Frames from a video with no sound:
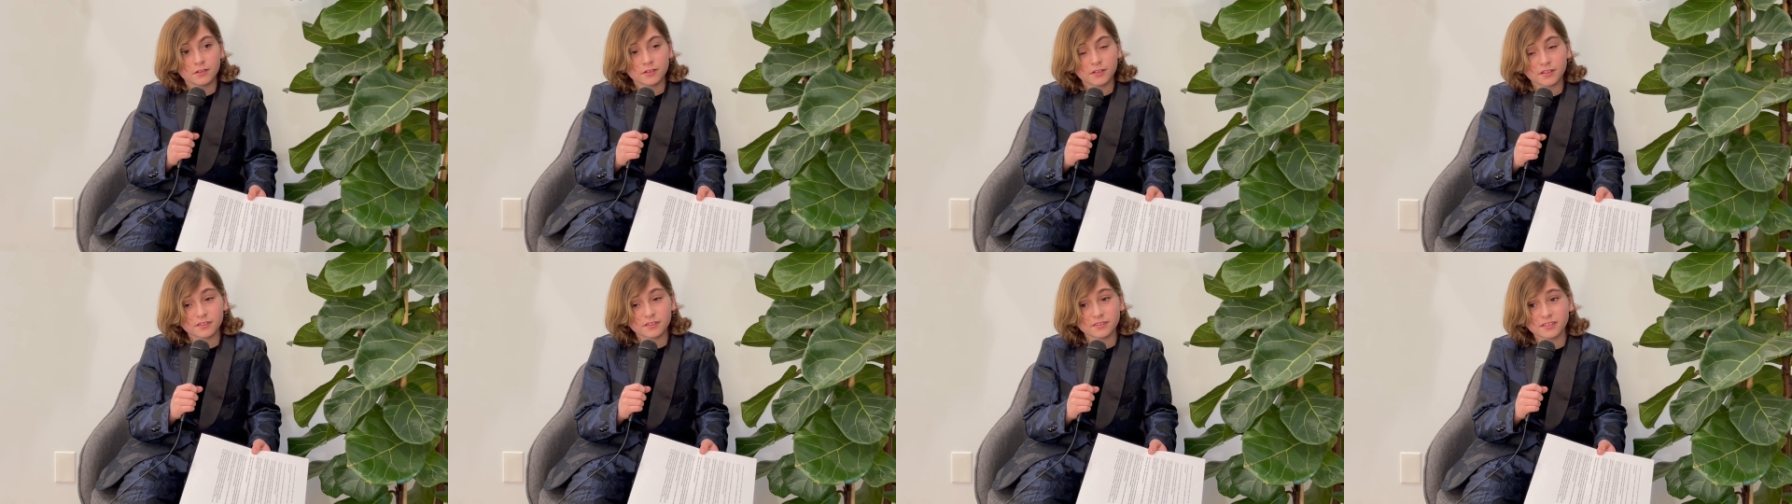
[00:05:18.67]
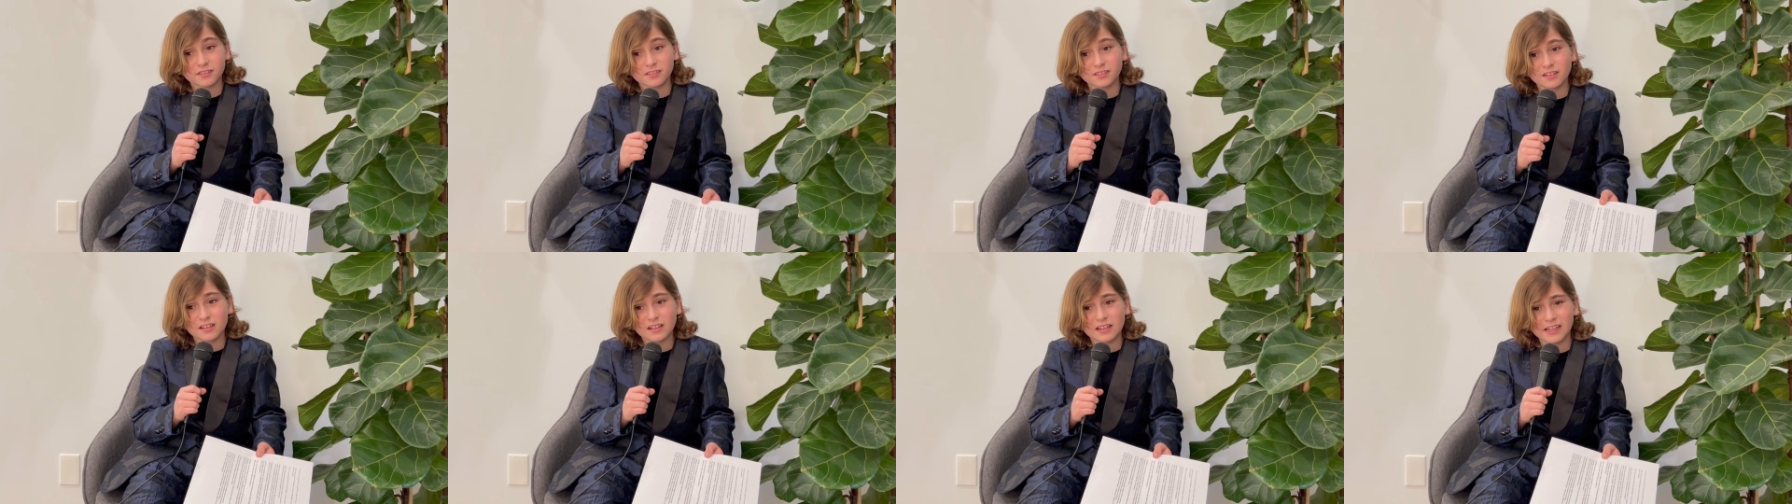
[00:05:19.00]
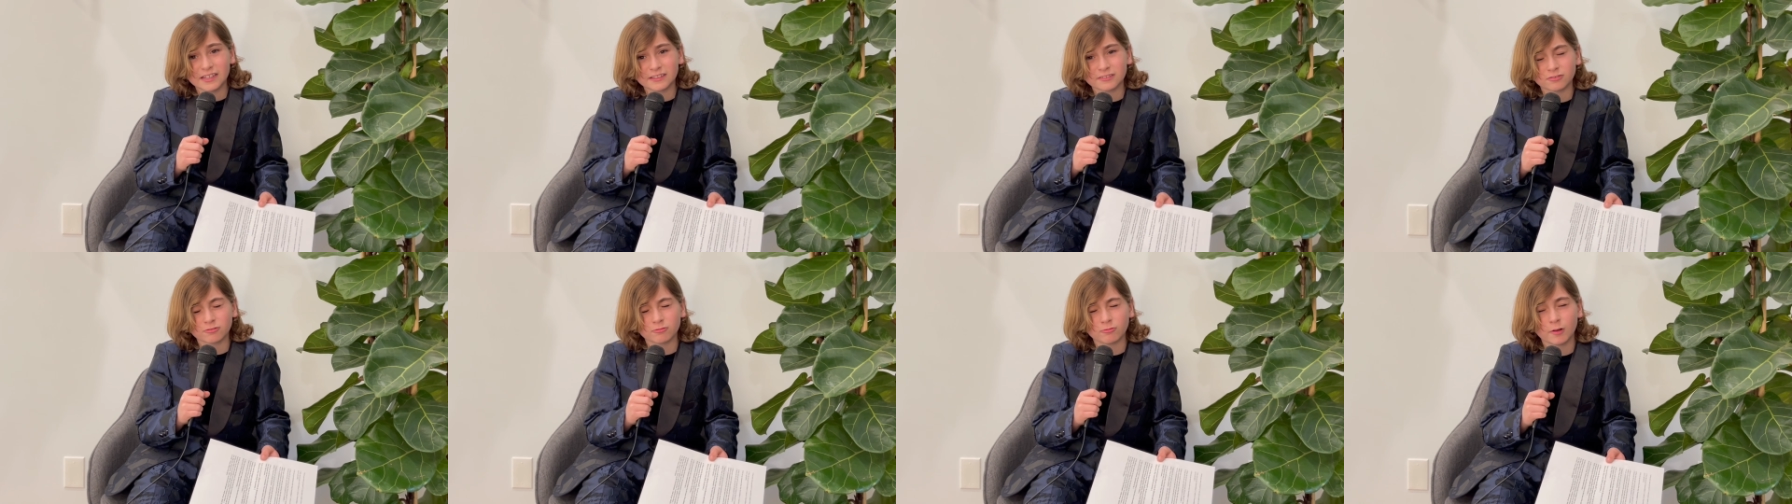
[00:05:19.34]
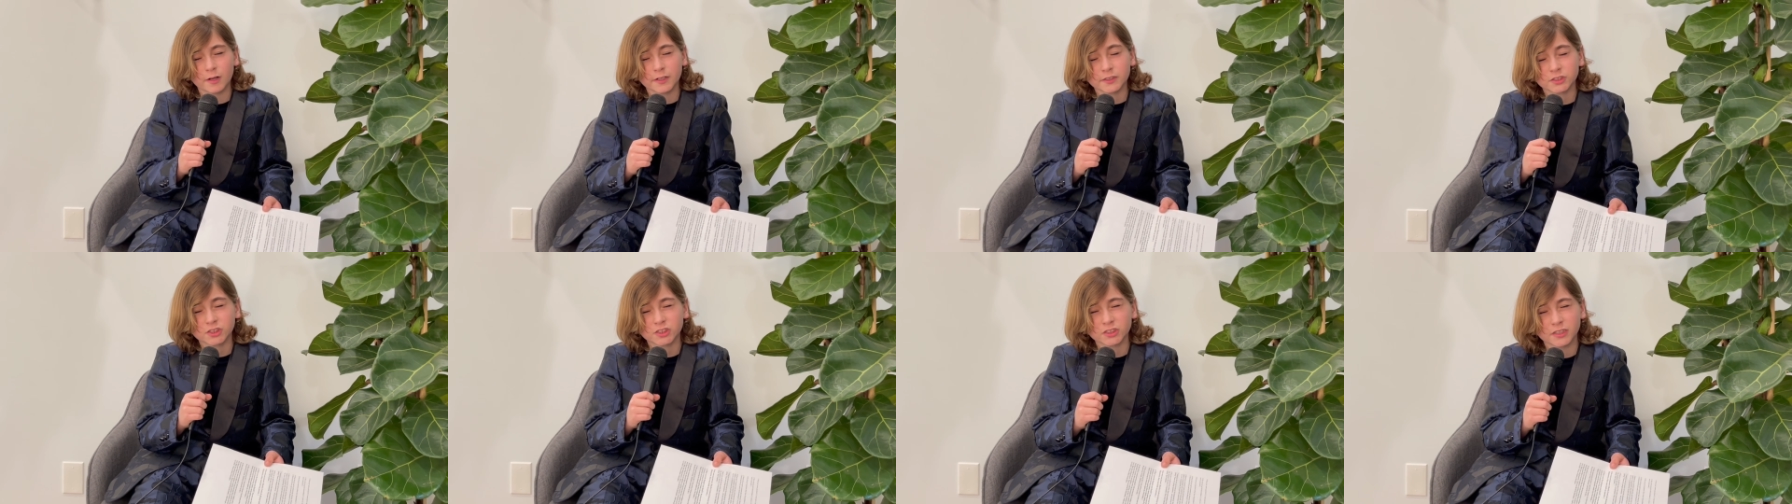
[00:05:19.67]
This is the last
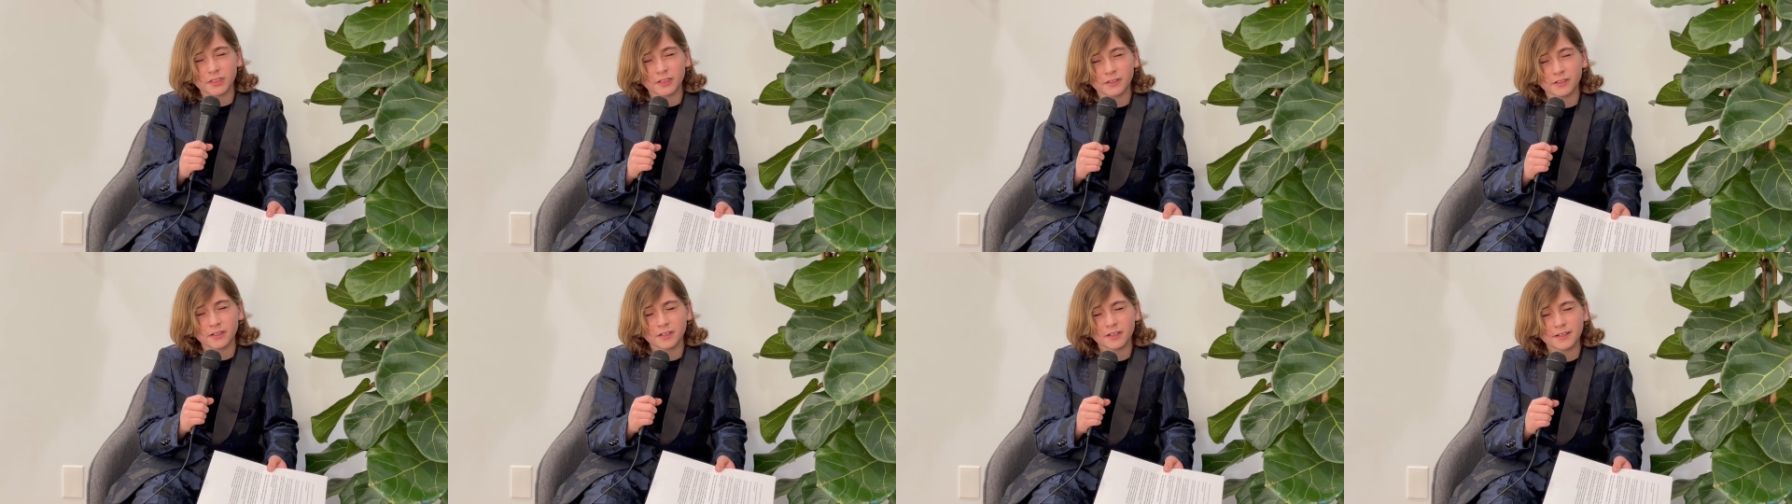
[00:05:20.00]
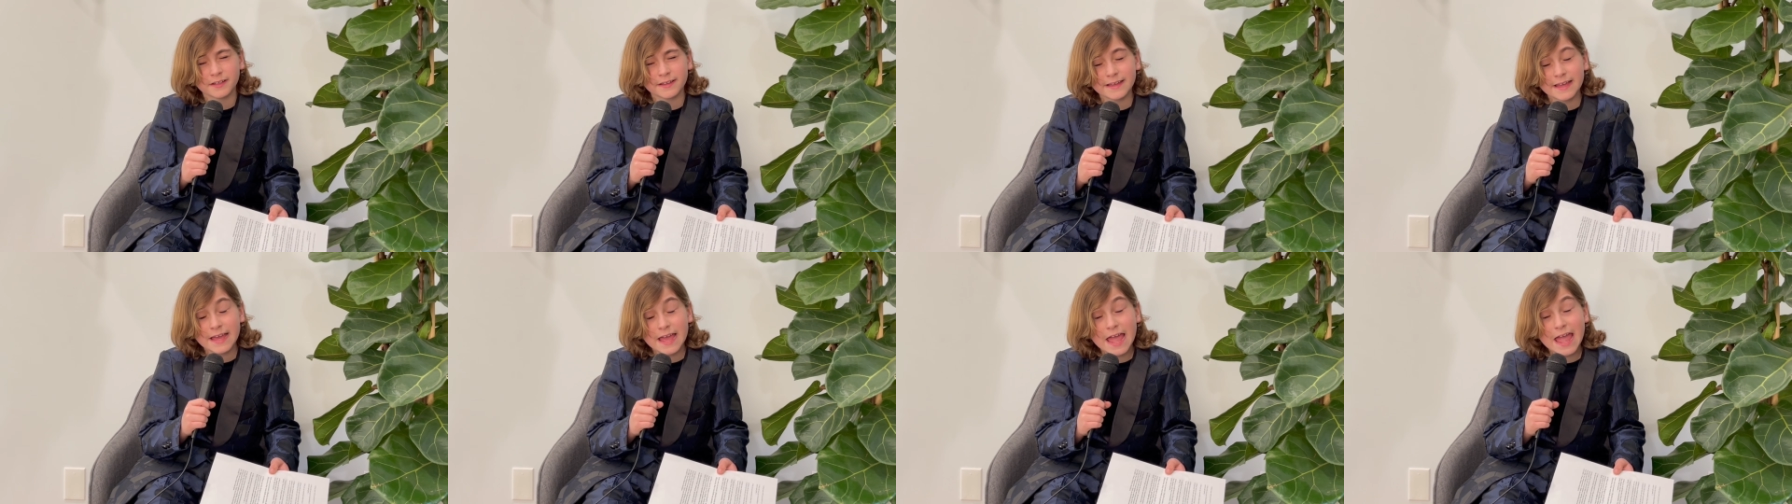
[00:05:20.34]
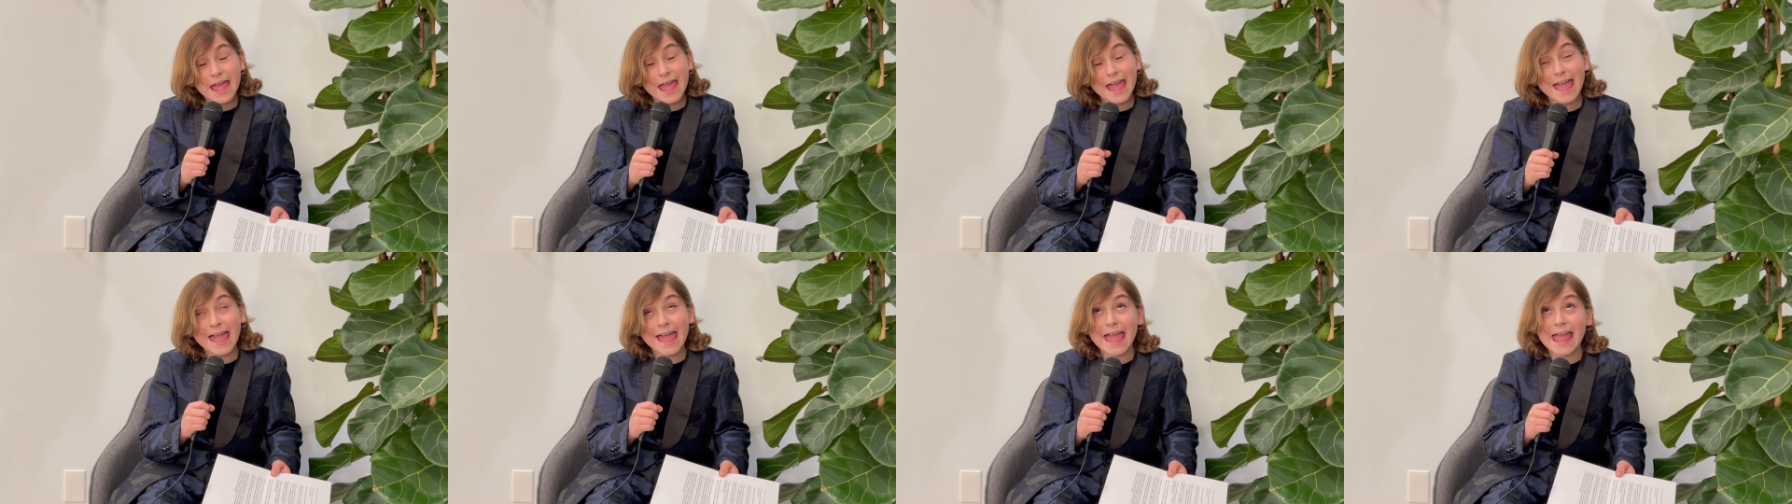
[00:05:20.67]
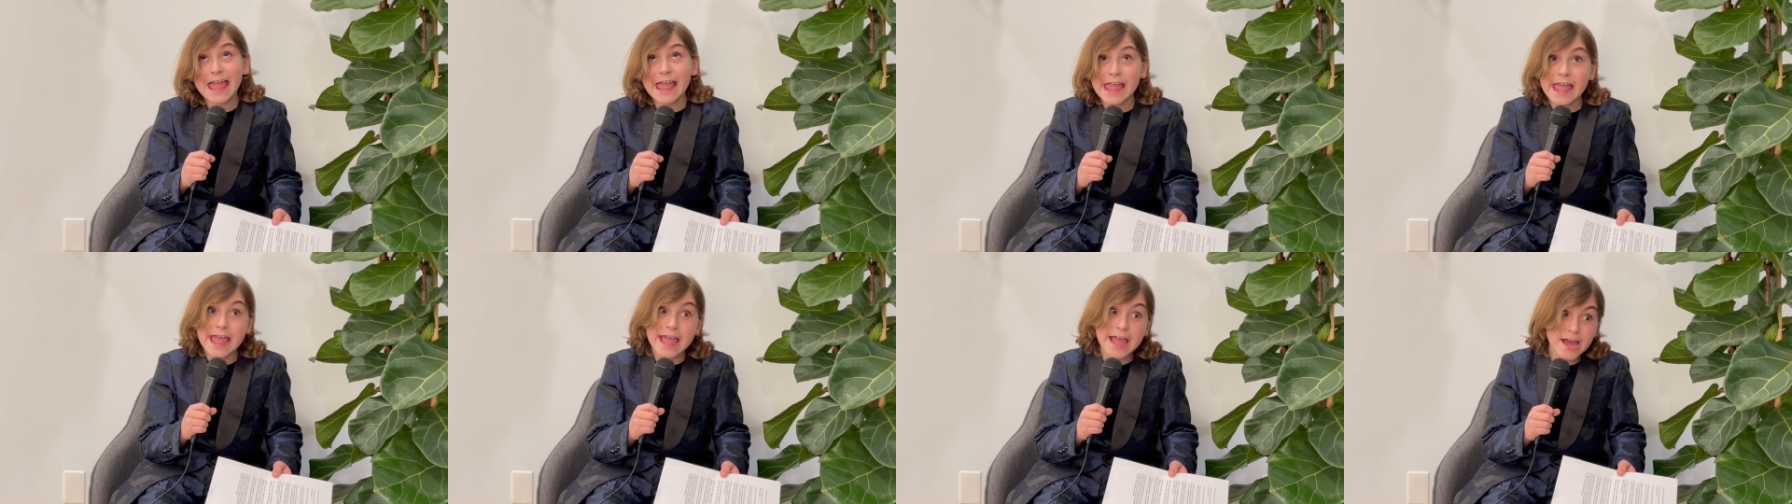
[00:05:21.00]
question
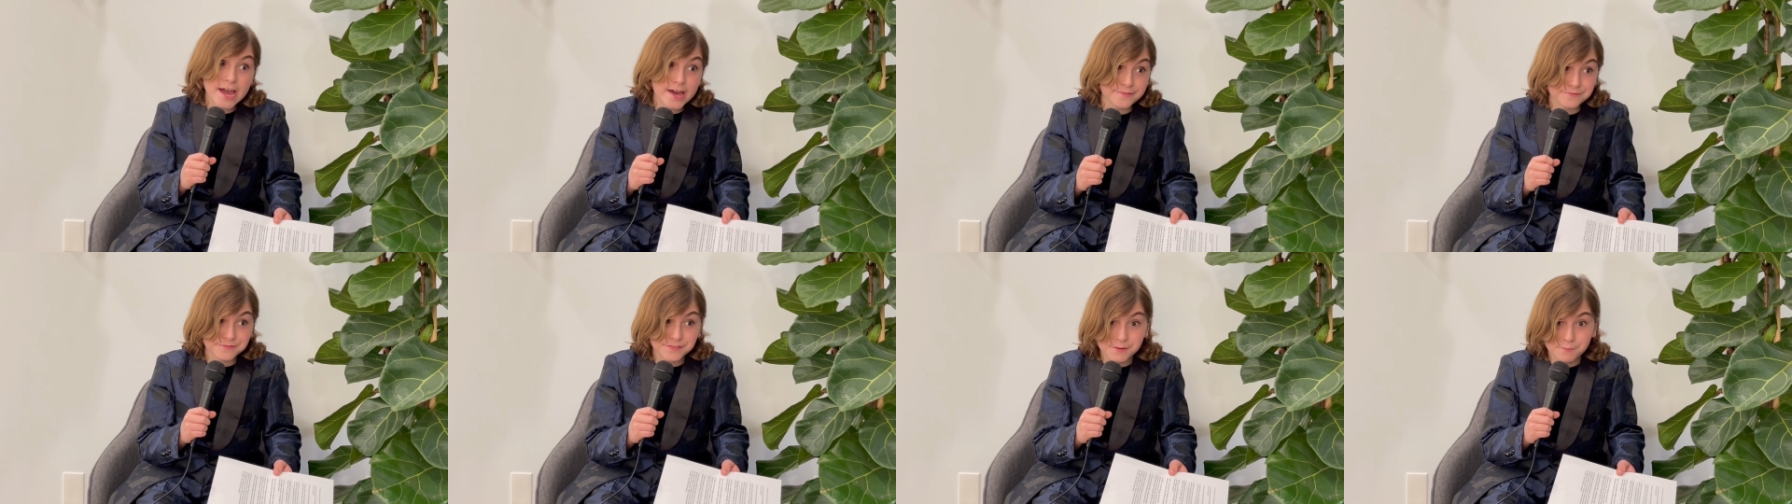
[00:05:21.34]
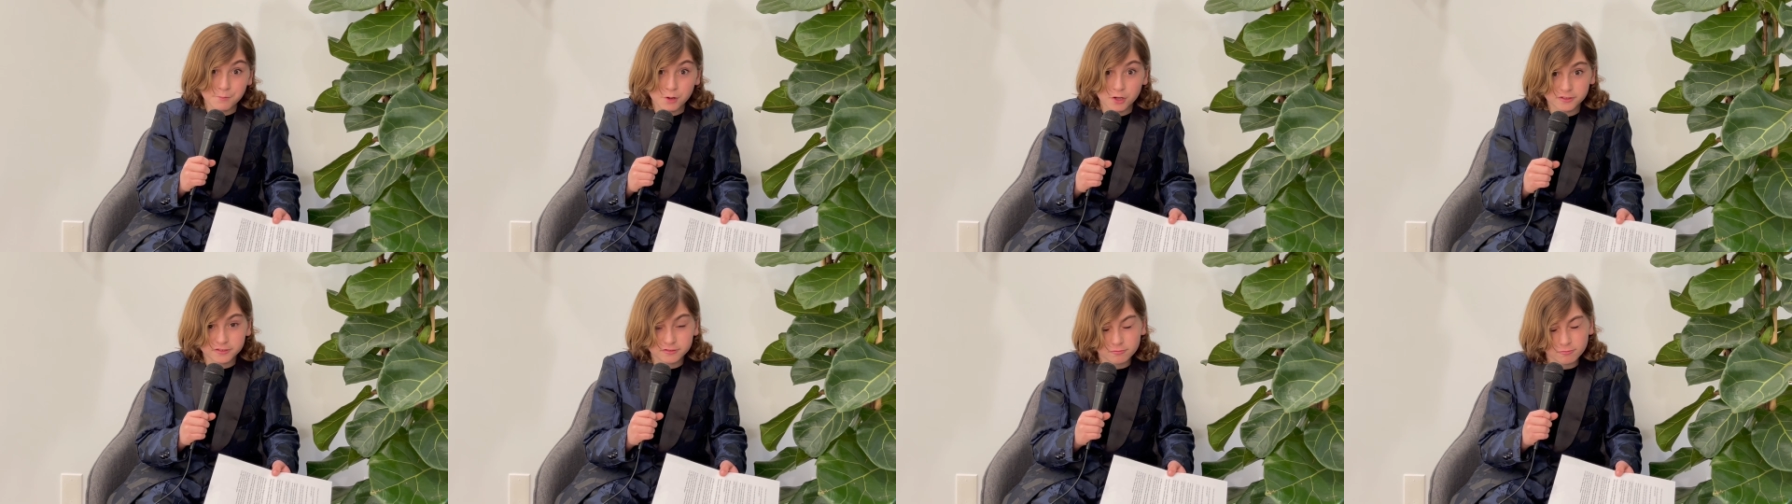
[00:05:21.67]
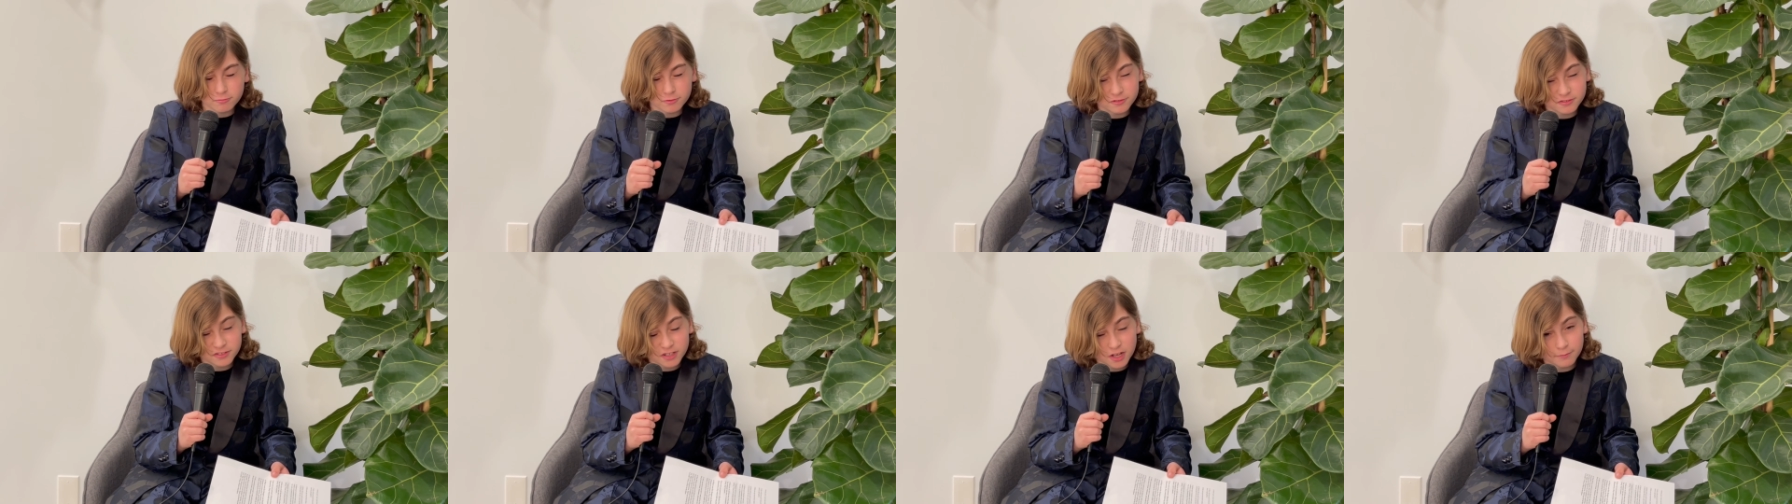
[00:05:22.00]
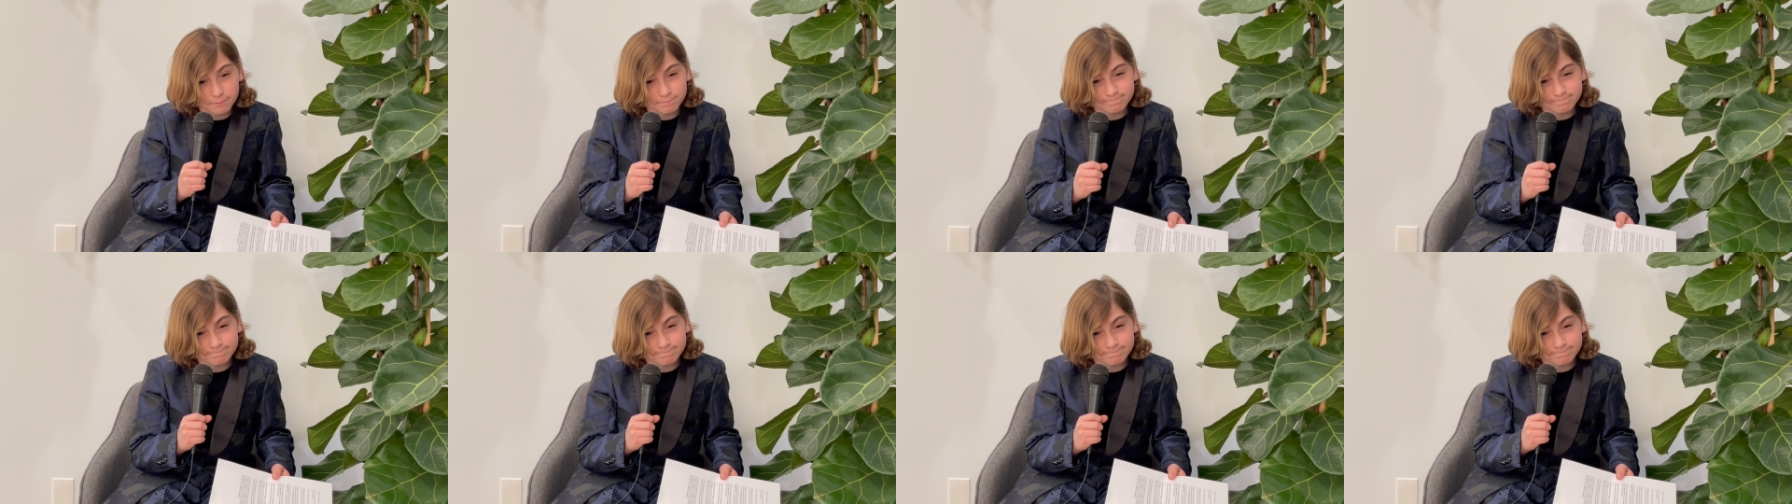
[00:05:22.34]
and the most gruesome.